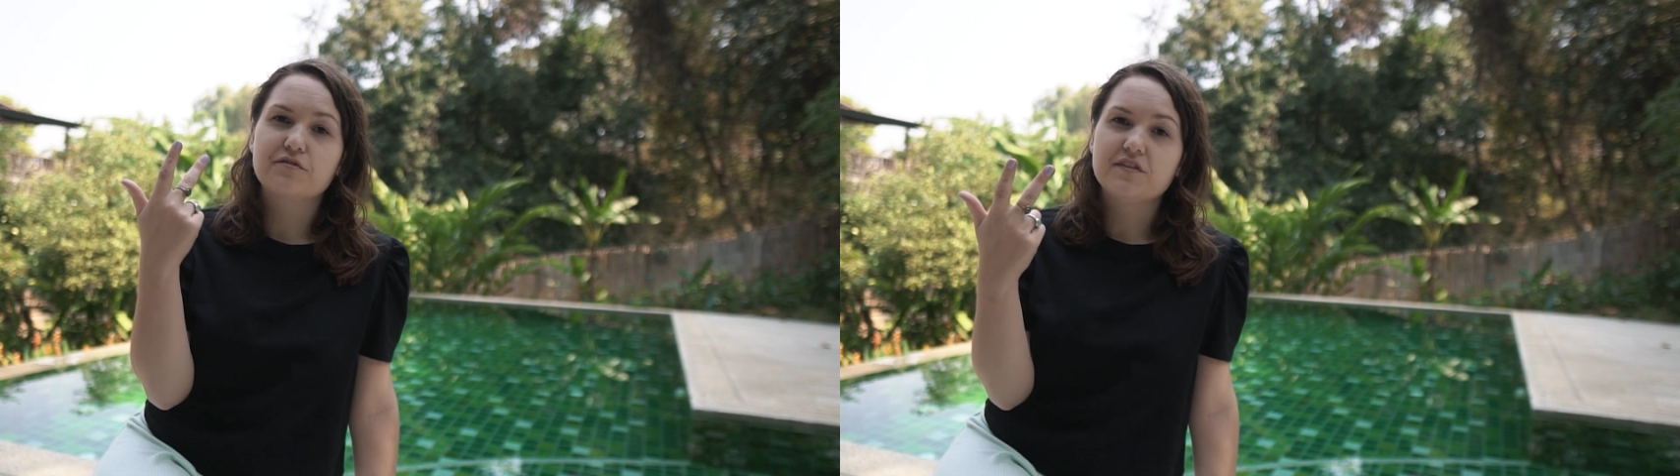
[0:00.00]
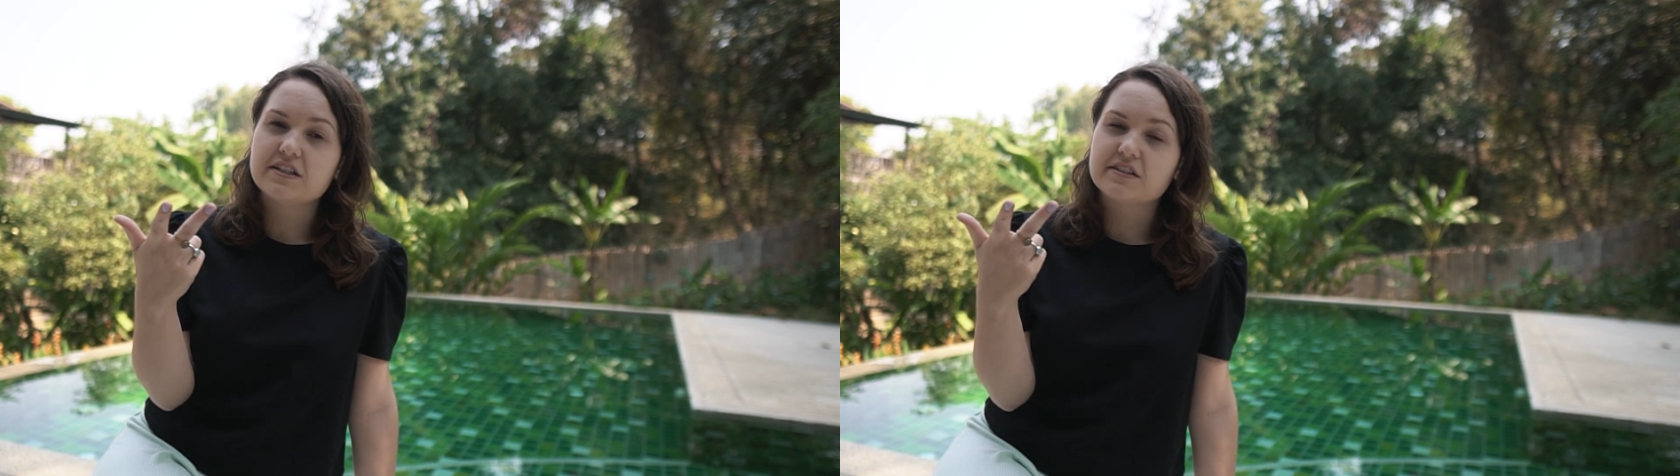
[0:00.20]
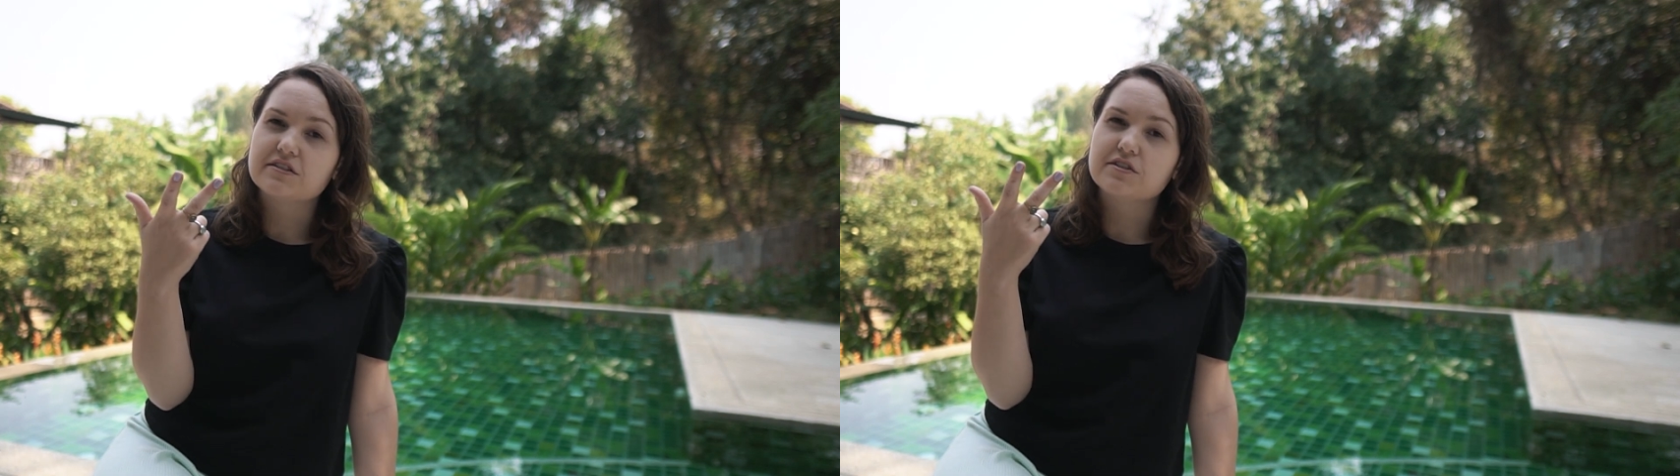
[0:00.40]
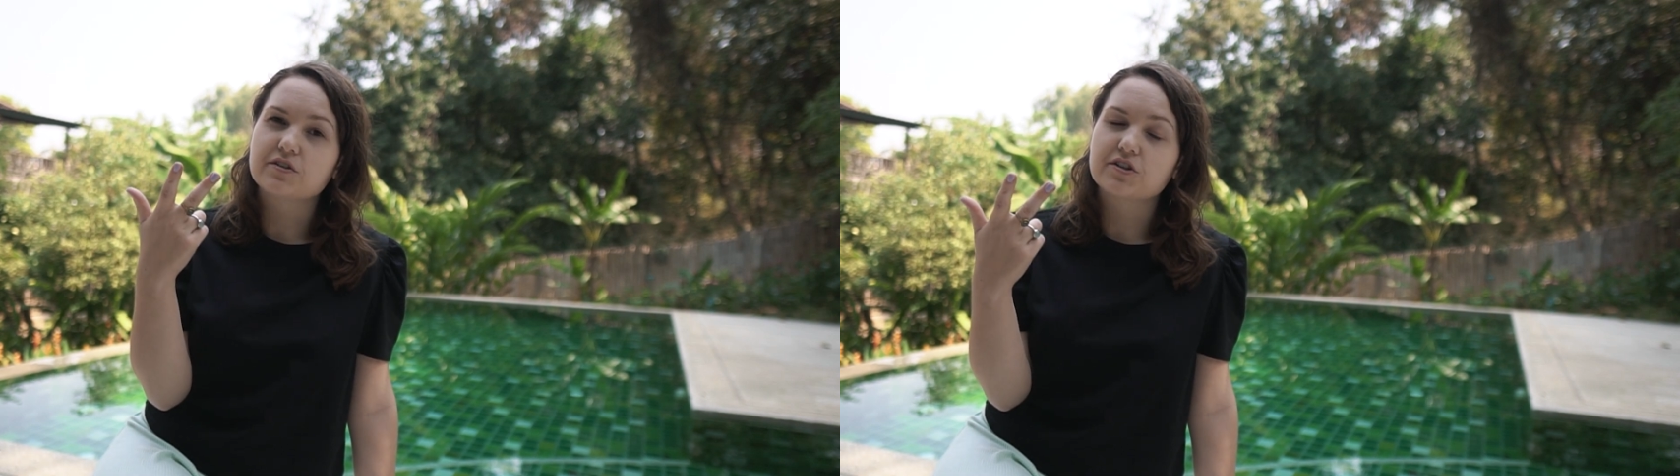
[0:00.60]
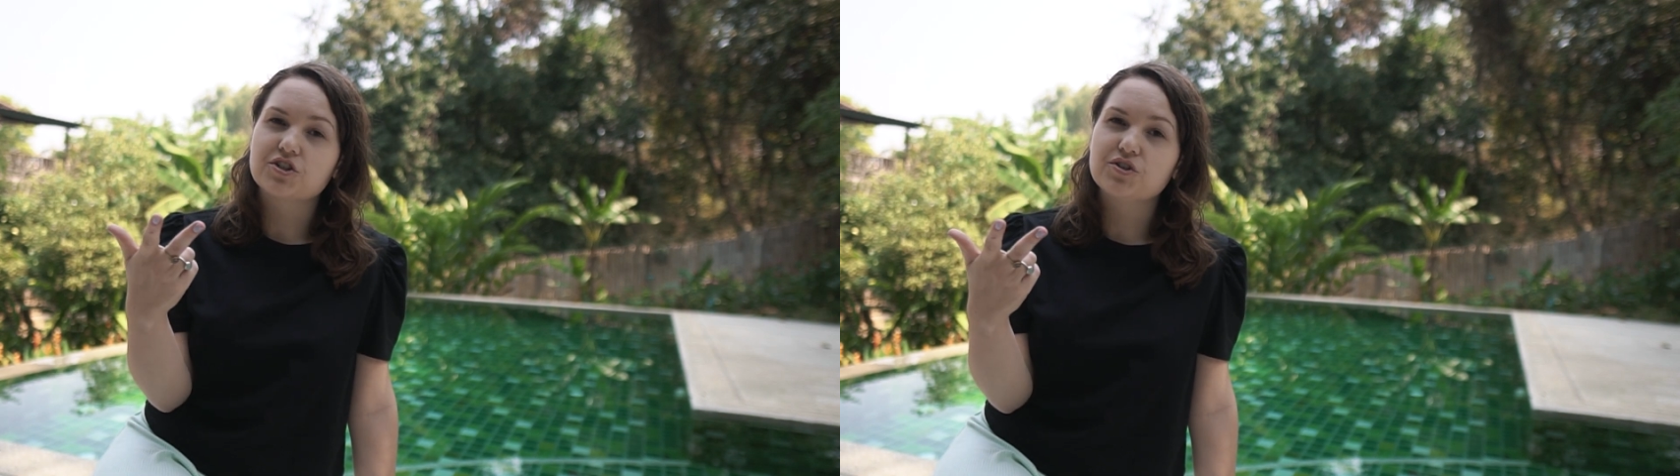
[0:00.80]
visas
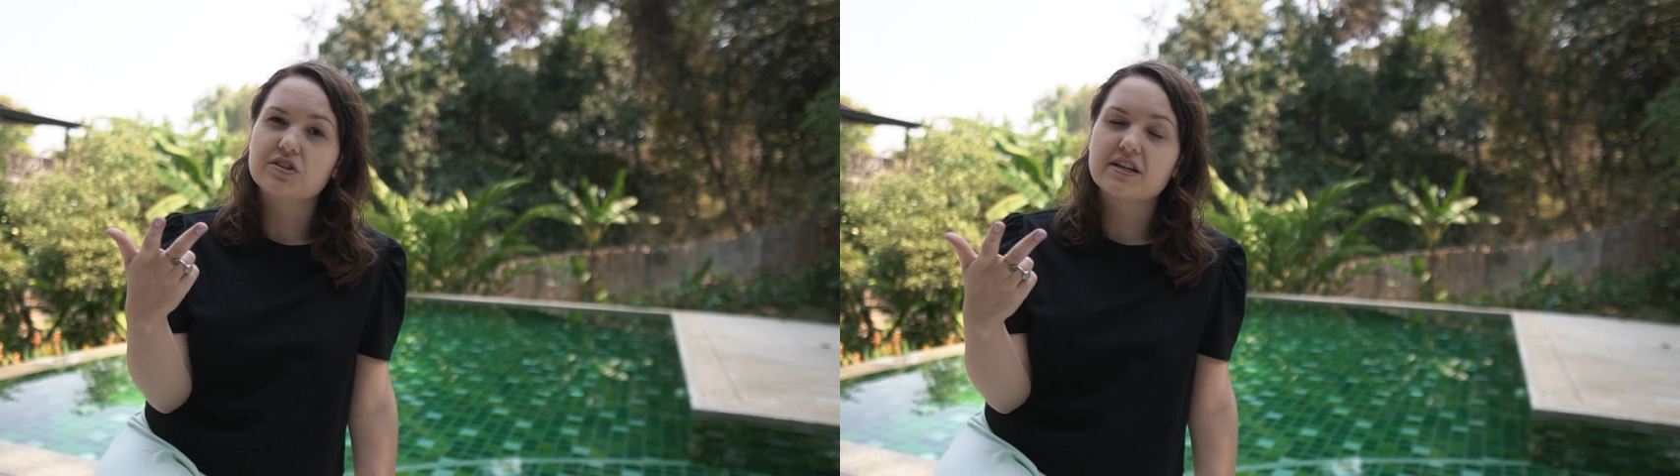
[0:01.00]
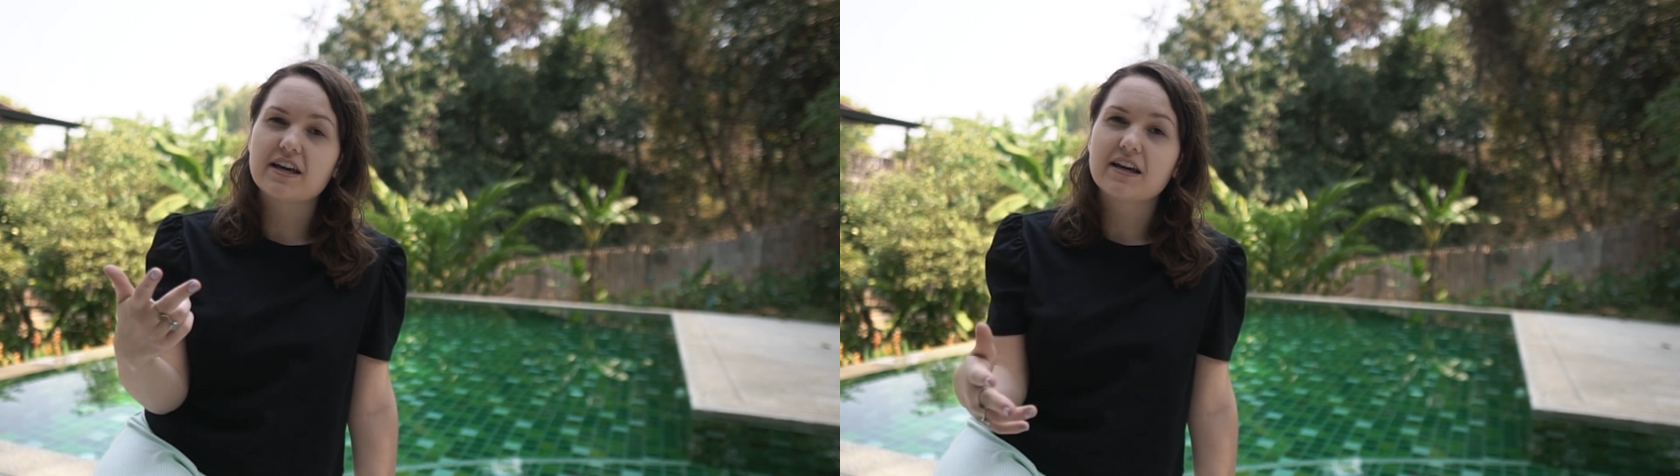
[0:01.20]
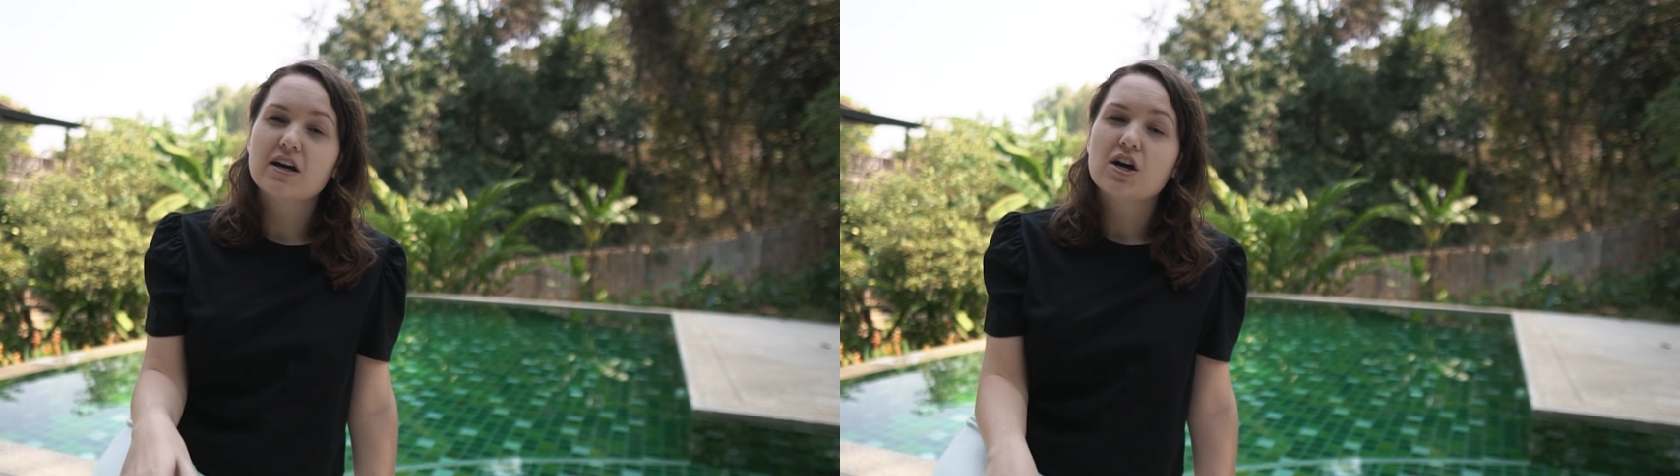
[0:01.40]
you're choosing.